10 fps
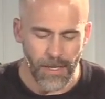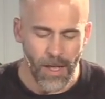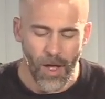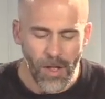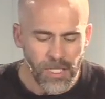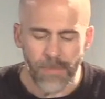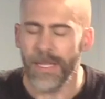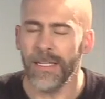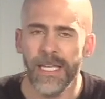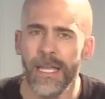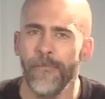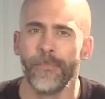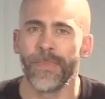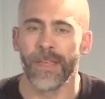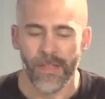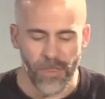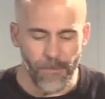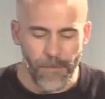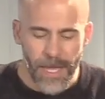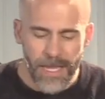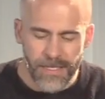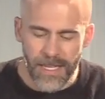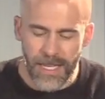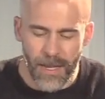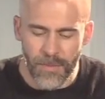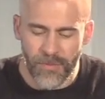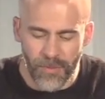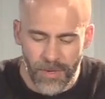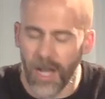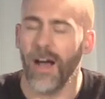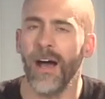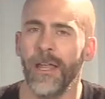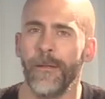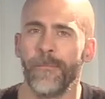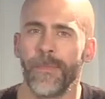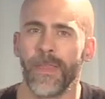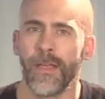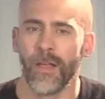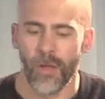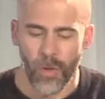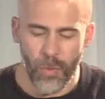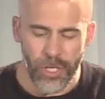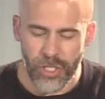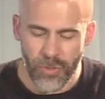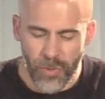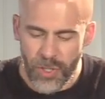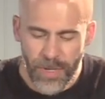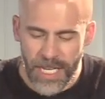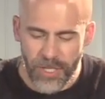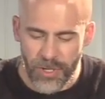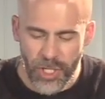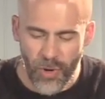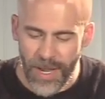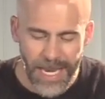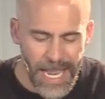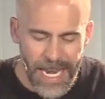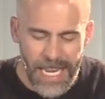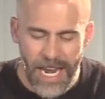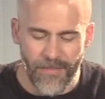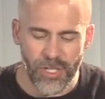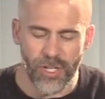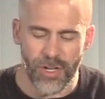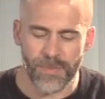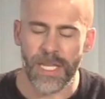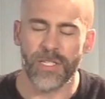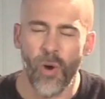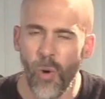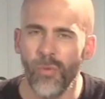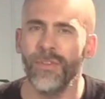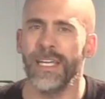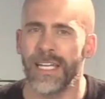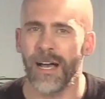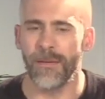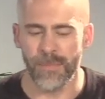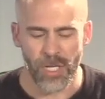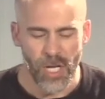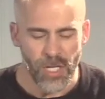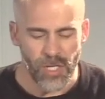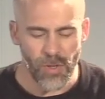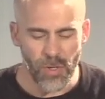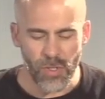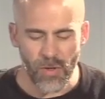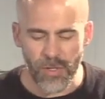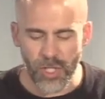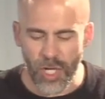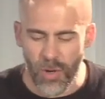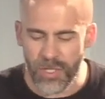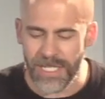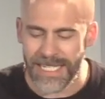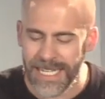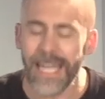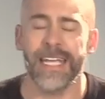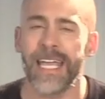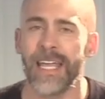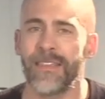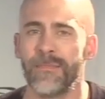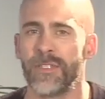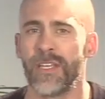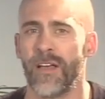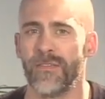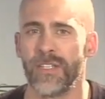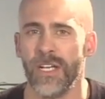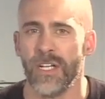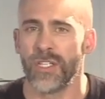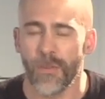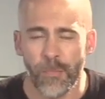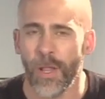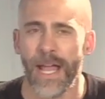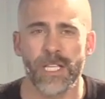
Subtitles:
Ultimately, the peace that comes from God, which we get to enjoy in any and every circumstance, only comes to those who have chosen to dedicate themselves to the plans,